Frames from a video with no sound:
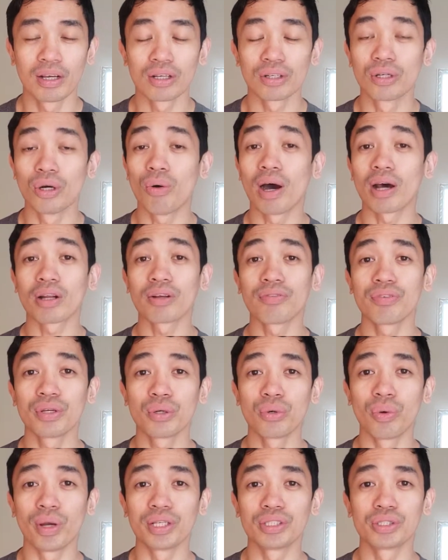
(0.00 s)
Go out of
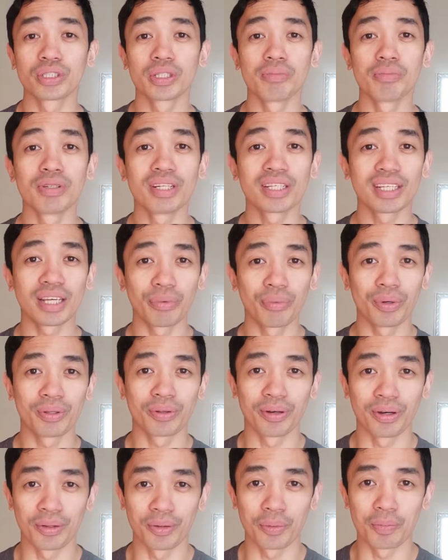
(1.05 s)
your way to communicate with
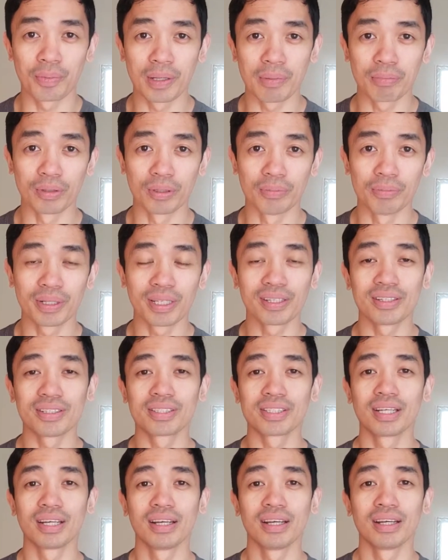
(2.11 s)
other people
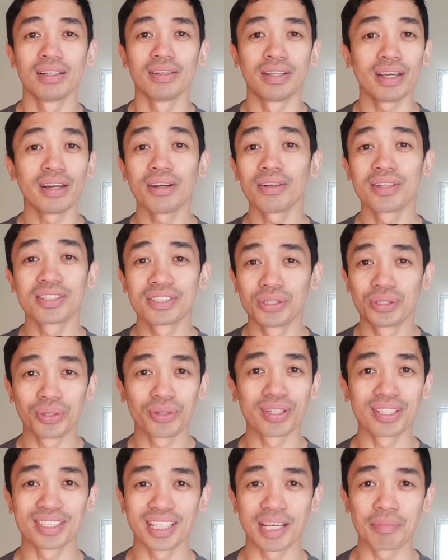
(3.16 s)
because they are
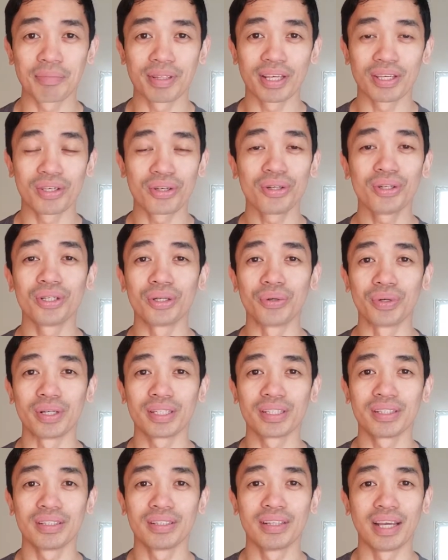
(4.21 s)
doing the same thing you're
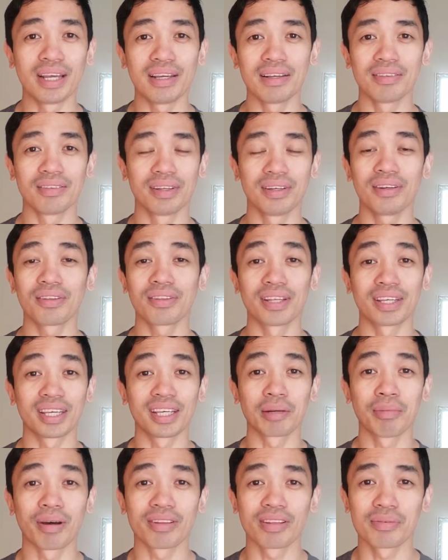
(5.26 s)
doing. They're thinking
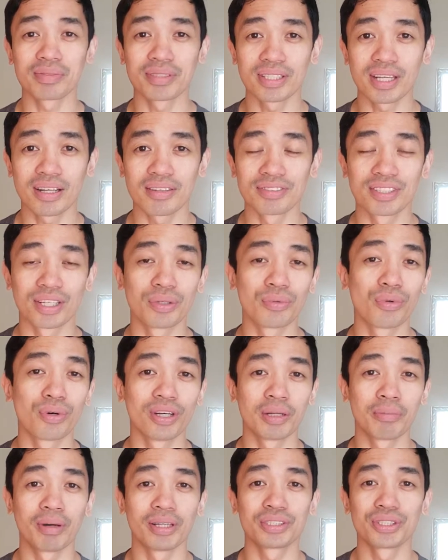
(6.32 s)
about themselves. They're worried
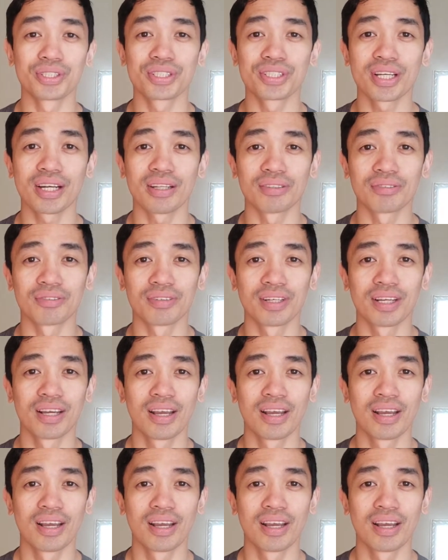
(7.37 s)
about yourself.